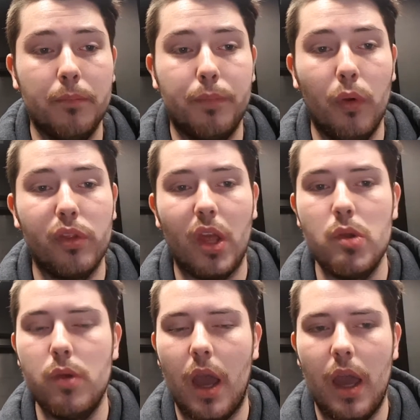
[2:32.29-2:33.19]

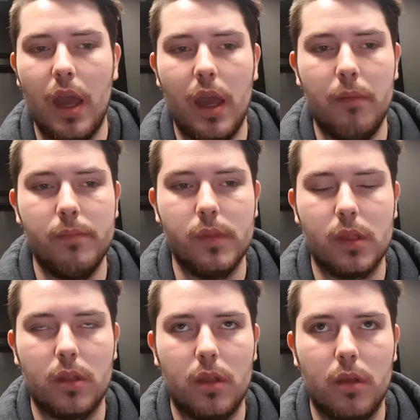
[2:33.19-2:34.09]
Also,
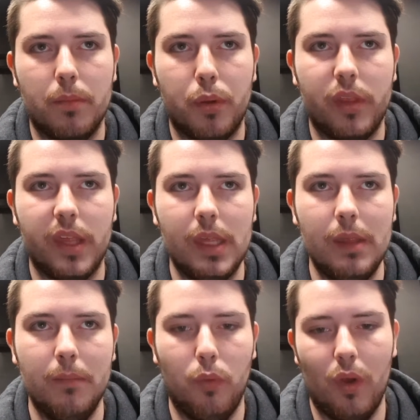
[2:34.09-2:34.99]

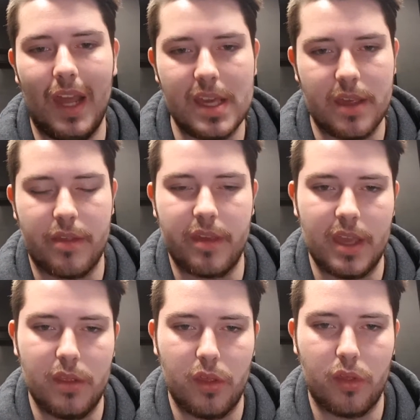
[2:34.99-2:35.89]
putting more layers
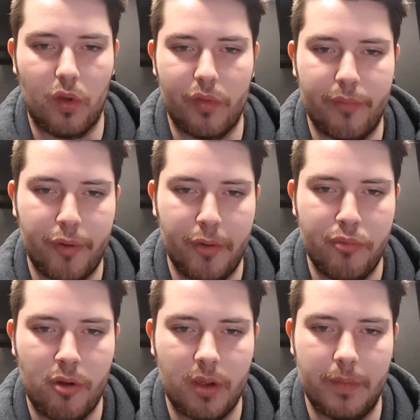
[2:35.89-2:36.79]
into songs and
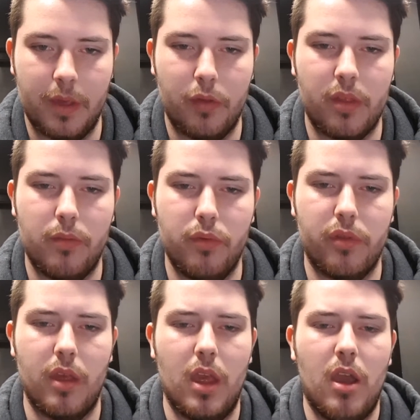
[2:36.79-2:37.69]
pre-programming, because I
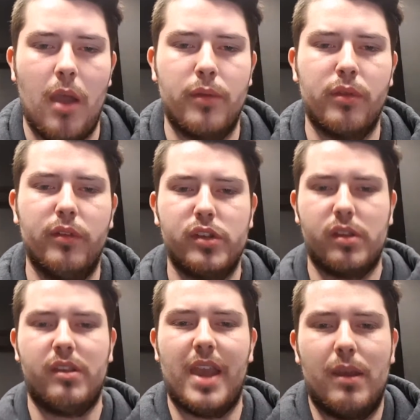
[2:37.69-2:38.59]
was sort of
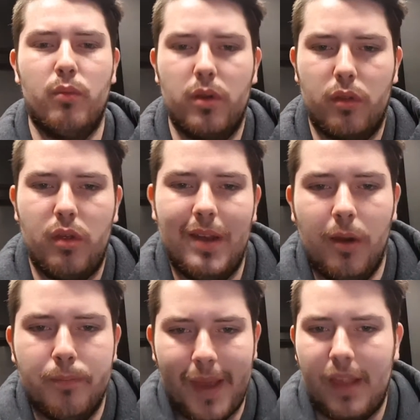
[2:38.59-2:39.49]
just getting 1 or 2
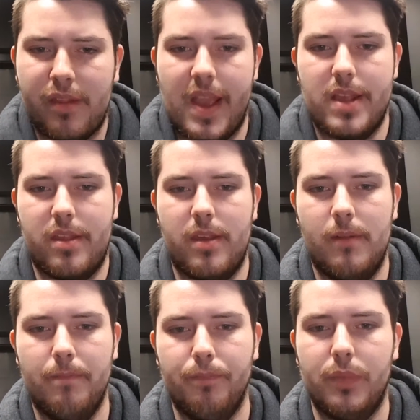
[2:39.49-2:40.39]
little base states,
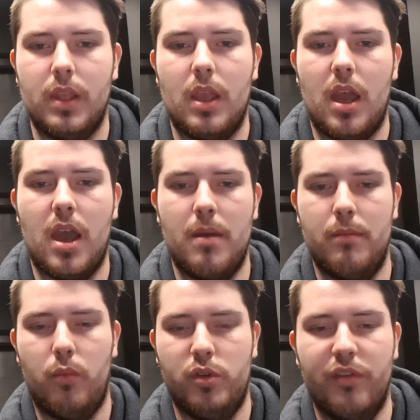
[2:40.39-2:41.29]

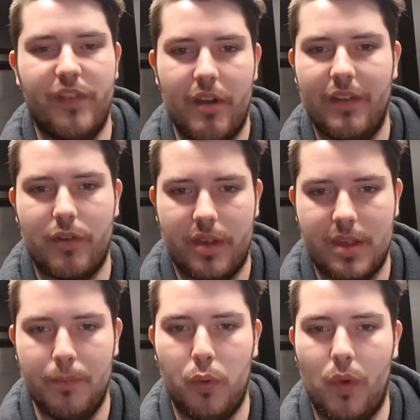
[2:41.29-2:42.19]
which are very, very
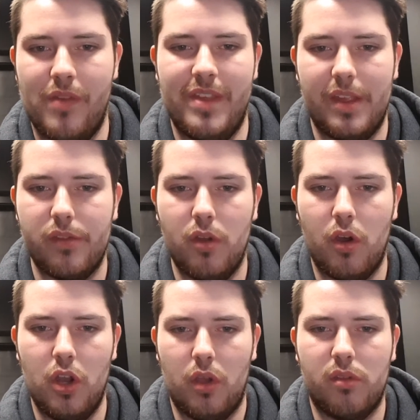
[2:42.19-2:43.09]
simple, and that's not
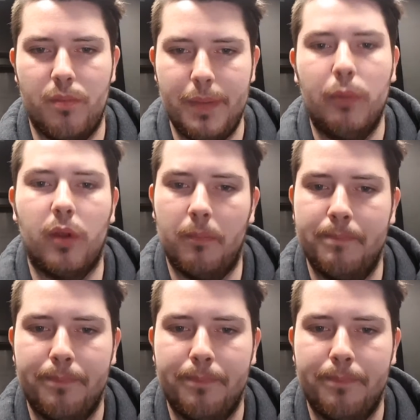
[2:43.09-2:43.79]
a lot to build on.